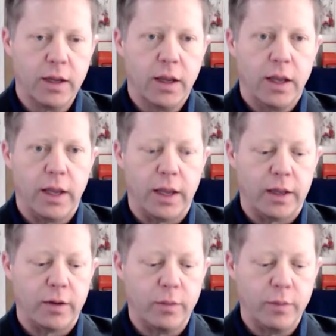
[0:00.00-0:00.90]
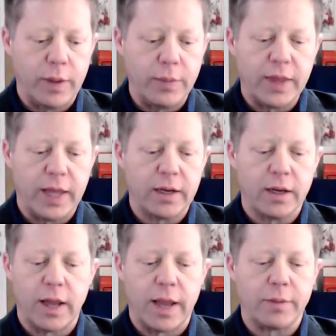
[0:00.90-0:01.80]
and maybe that
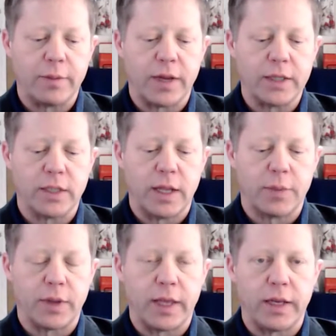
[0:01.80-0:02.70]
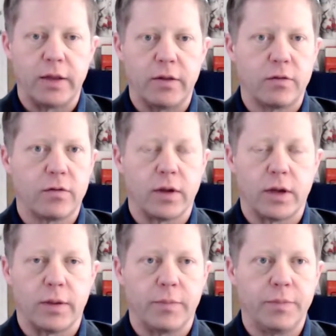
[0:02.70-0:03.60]
adaptation, that plan is
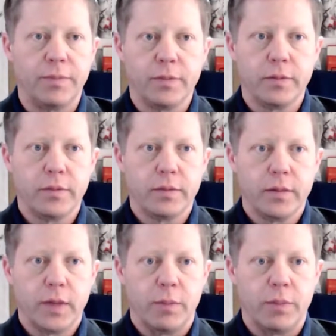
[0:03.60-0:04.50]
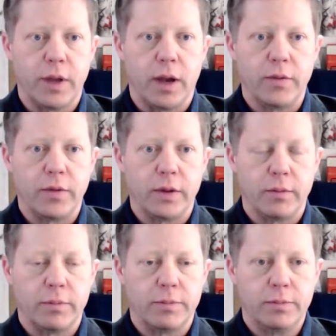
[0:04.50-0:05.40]
um, beyond
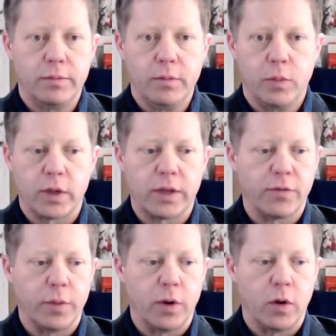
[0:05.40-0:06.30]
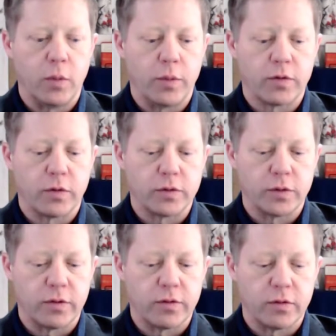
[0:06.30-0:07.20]
the working from home or social
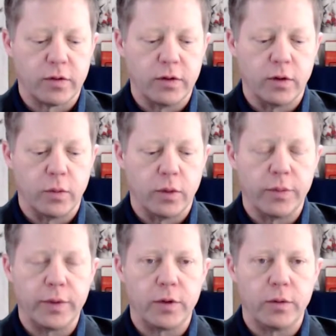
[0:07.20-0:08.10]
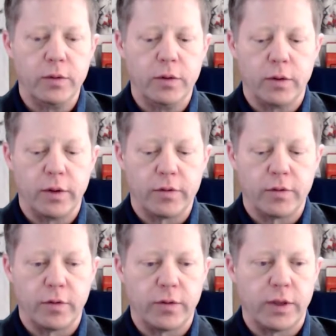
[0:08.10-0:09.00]
distancing. You know, what do we do? You know, is
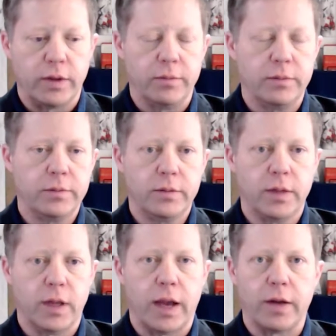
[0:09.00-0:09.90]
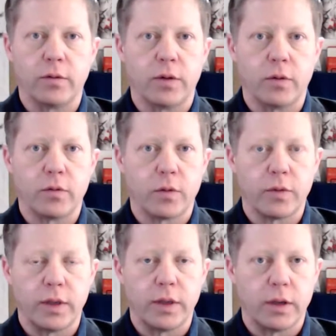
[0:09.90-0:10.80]
there the the EIDL loans or
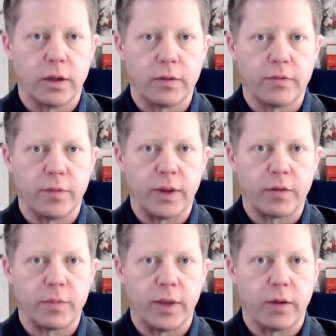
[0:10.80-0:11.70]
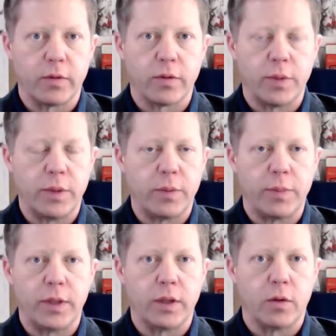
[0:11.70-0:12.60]
the uh, from SBA or the
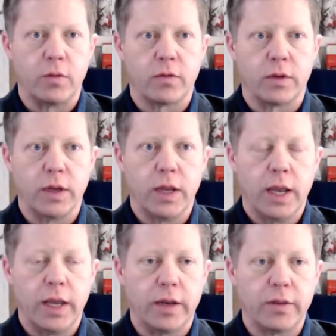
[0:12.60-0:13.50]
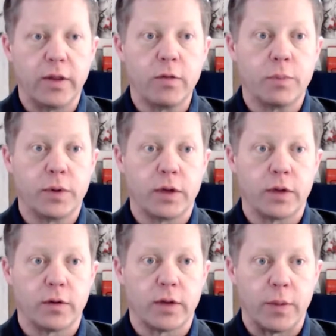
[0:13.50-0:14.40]
PPP loans, and and at this
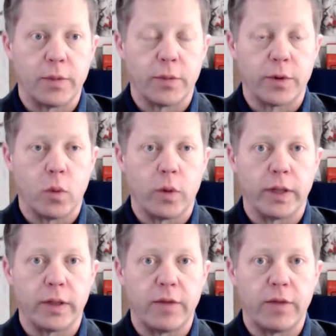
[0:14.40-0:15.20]
particular time of the recording, they've